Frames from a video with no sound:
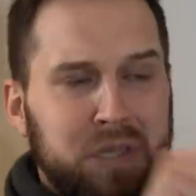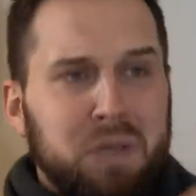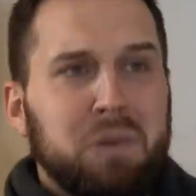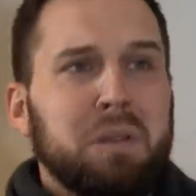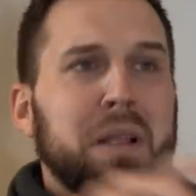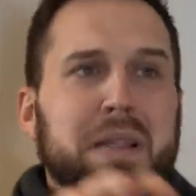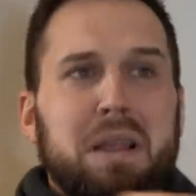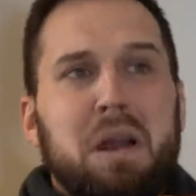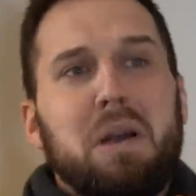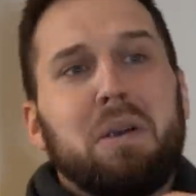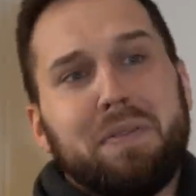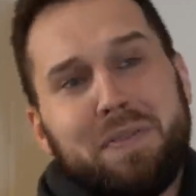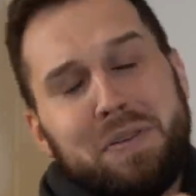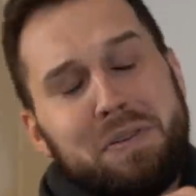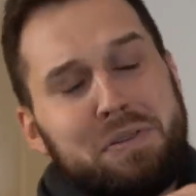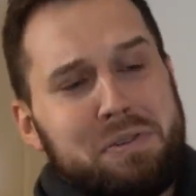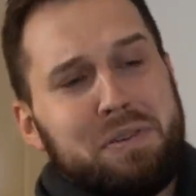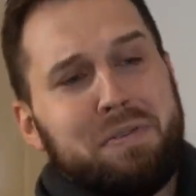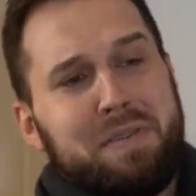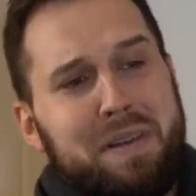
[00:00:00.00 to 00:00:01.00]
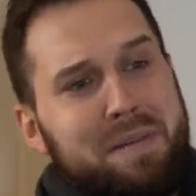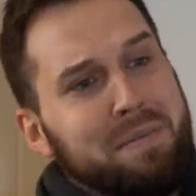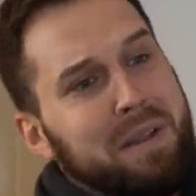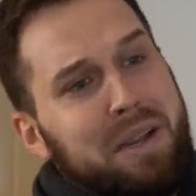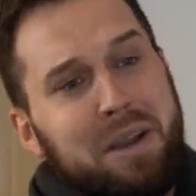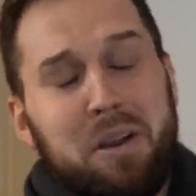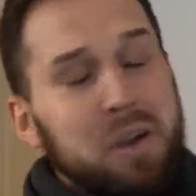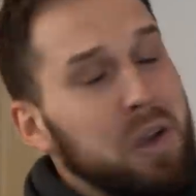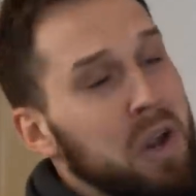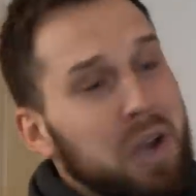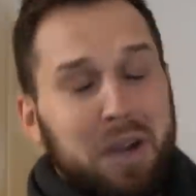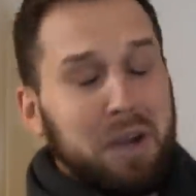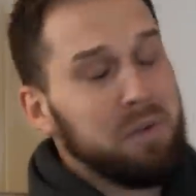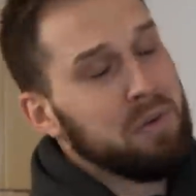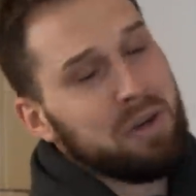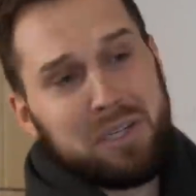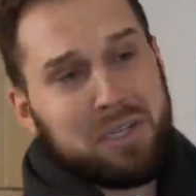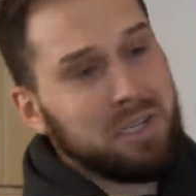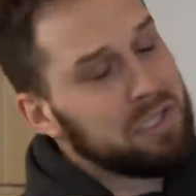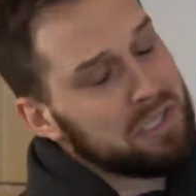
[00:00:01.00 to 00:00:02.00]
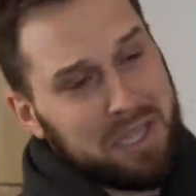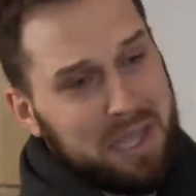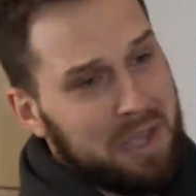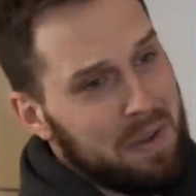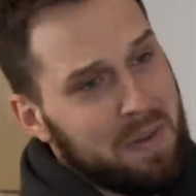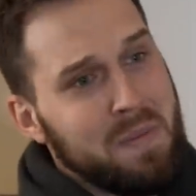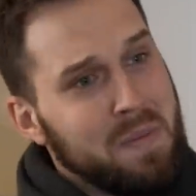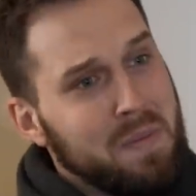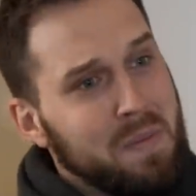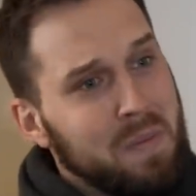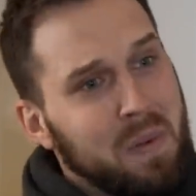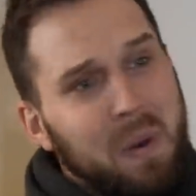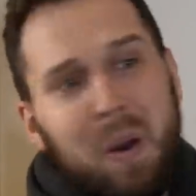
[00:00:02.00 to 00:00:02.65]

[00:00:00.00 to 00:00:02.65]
So, like, our future family, are you not gonna want to talk to them?